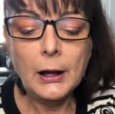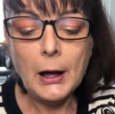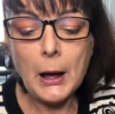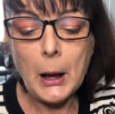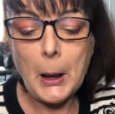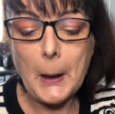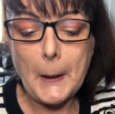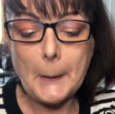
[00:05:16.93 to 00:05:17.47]

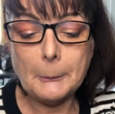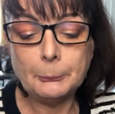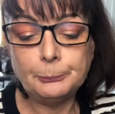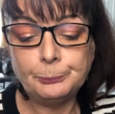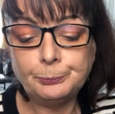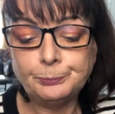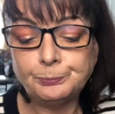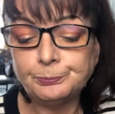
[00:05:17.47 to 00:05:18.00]

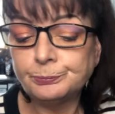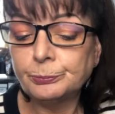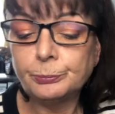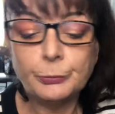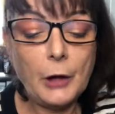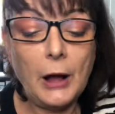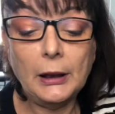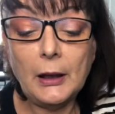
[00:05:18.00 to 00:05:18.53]

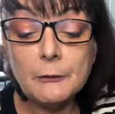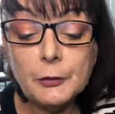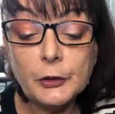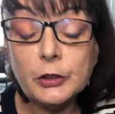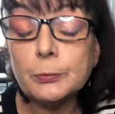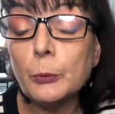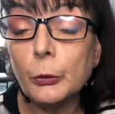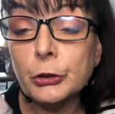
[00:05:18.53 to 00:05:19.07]
I love
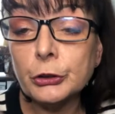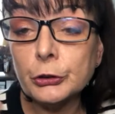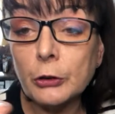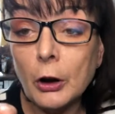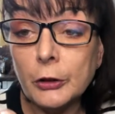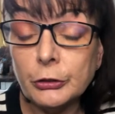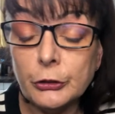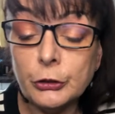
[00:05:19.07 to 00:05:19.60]
this moisturiser